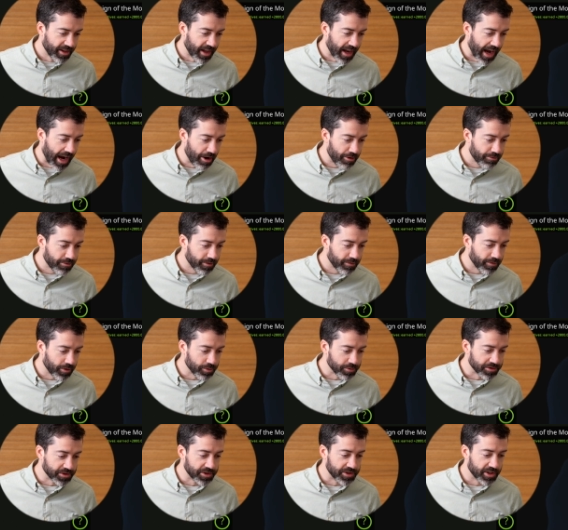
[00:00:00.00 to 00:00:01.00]

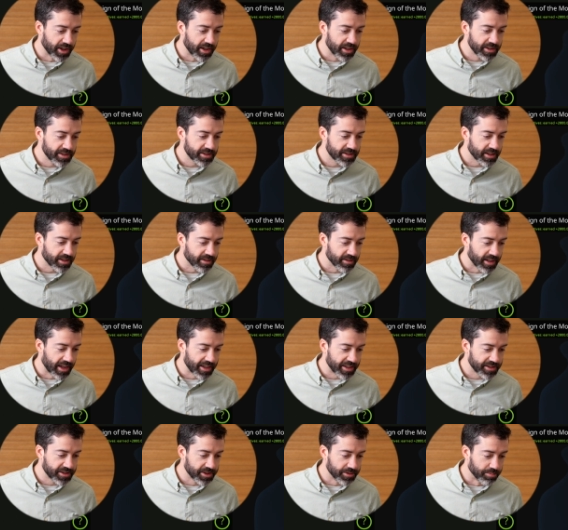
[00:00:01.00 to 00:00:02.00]
AlphaFold does
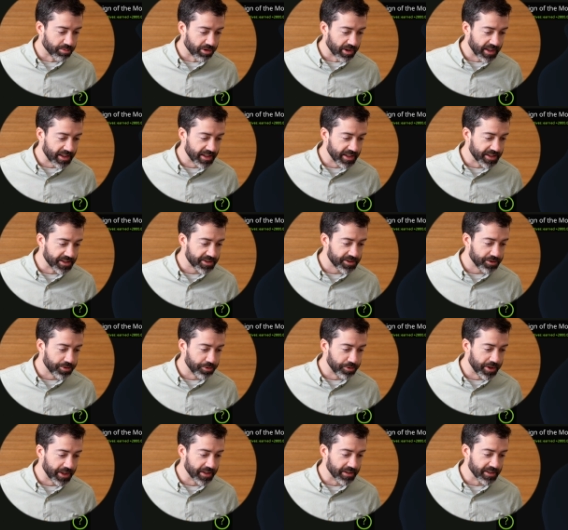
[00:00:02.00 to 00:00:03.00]
like to bring these two
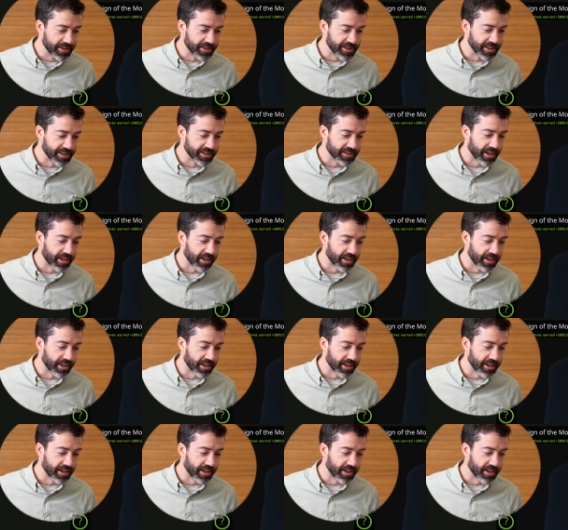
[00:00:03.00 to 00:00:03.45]
helices